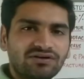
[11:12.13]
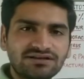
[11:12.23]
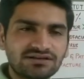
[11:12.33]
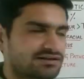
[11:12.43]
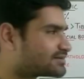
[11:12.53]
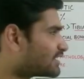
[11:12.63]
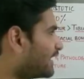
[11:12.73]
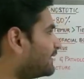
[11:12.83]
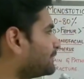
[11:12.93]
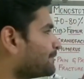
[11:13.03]
features
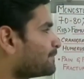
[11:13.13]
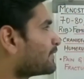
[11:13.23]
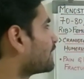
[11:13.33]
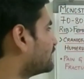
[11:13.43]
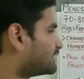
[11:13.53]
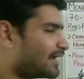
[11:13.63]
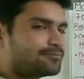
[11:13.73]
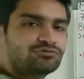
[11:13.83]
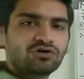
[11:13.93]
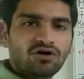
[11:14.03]
and
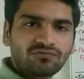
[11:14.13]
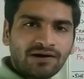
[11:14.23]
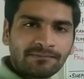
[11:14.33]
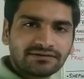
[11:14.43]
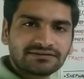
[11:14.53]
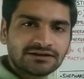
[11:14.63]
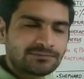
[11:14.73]
types of fibrous